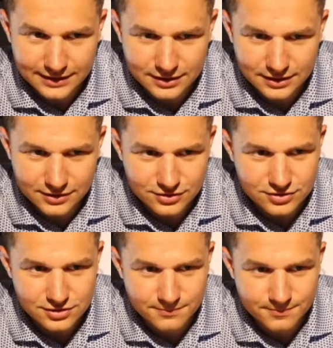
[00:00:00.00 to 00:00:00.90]
and
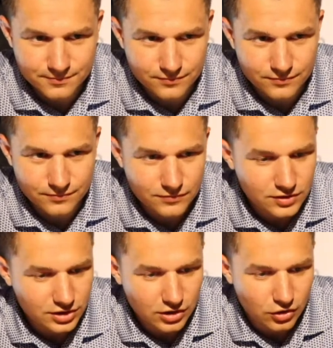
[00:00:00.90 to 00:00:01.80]
there's
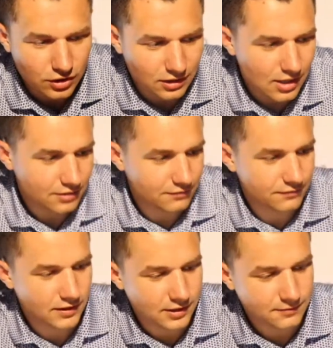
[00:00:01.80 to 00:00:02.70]
a
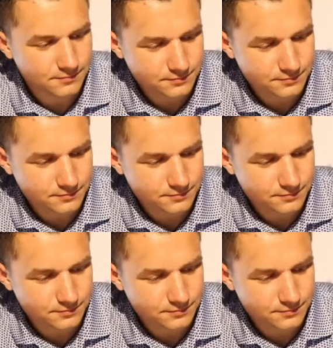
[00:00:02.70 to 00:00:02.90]
lot of